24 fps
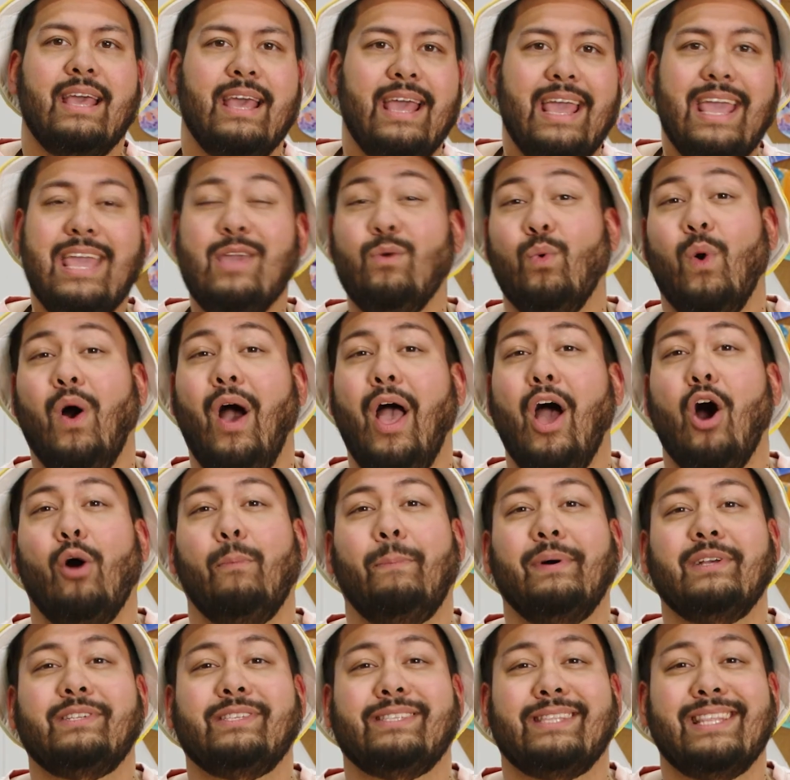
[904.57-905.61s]
He will help
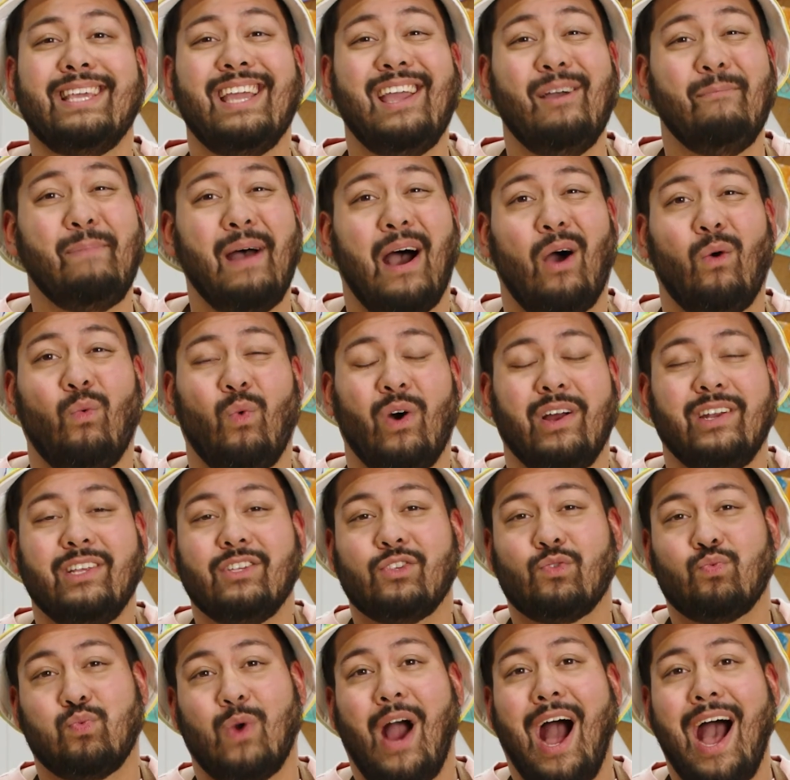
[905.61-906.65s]
us think about what
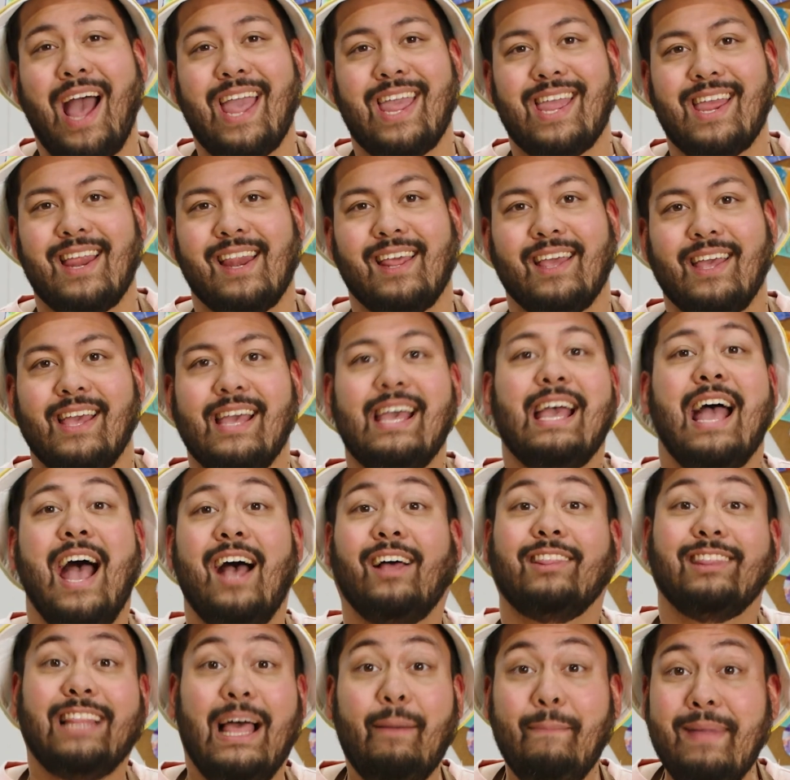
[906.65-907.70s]
is right.
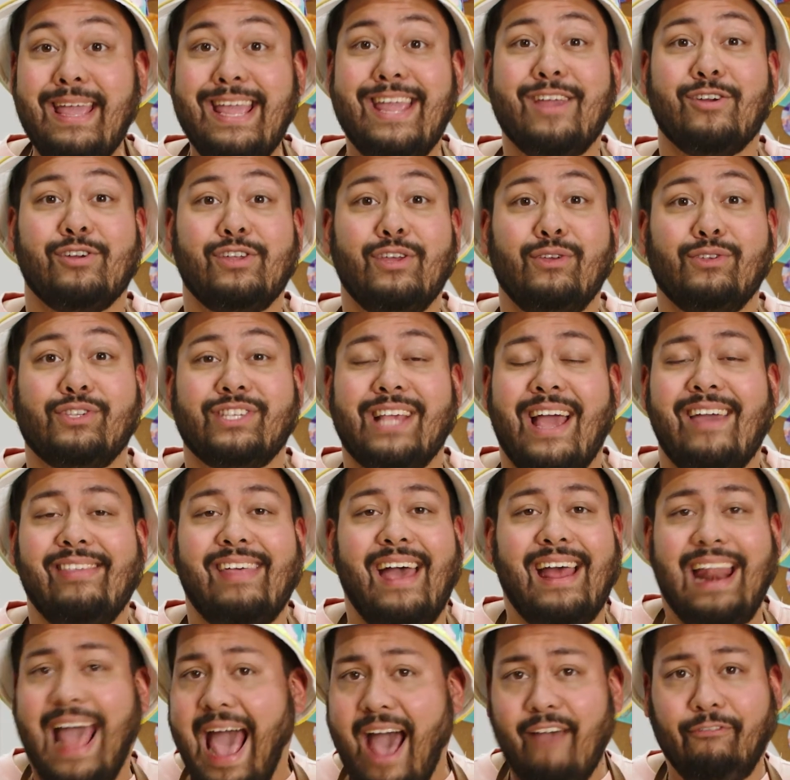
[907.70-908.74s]
Let me hear you say
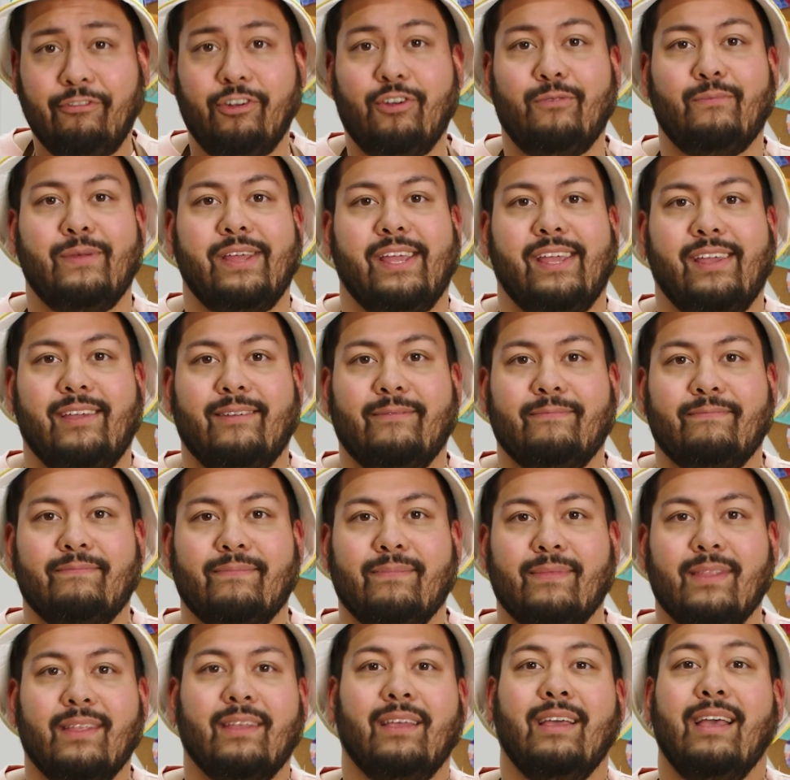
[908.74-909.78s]
that after me.
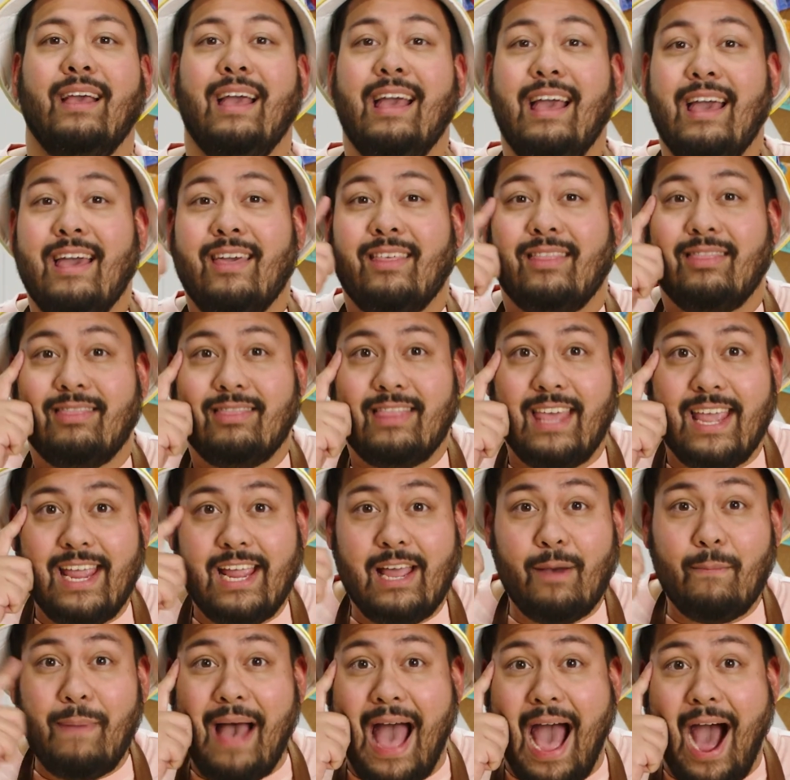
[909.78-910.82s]
Think
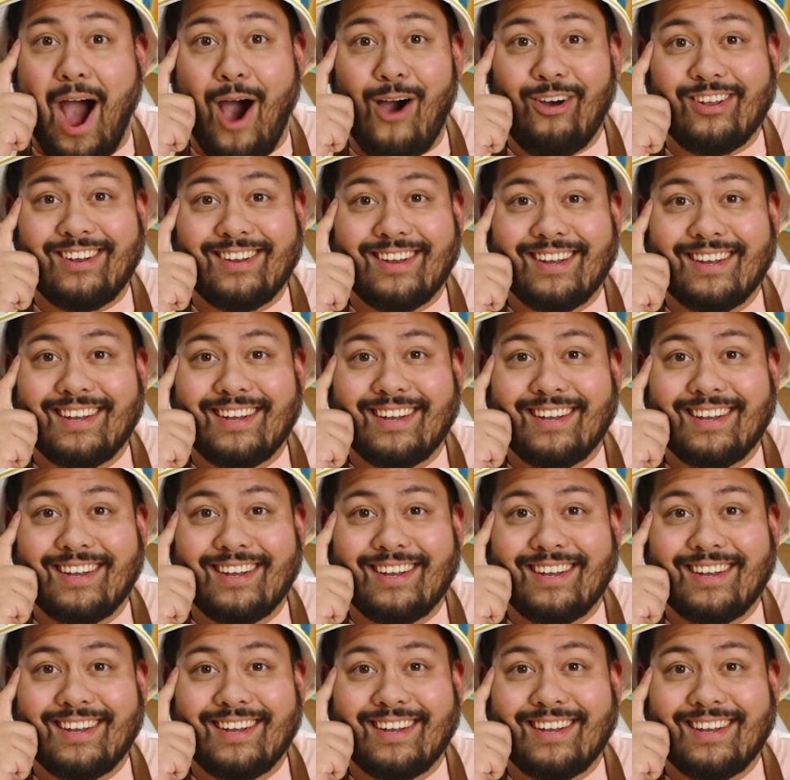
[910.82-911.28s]
about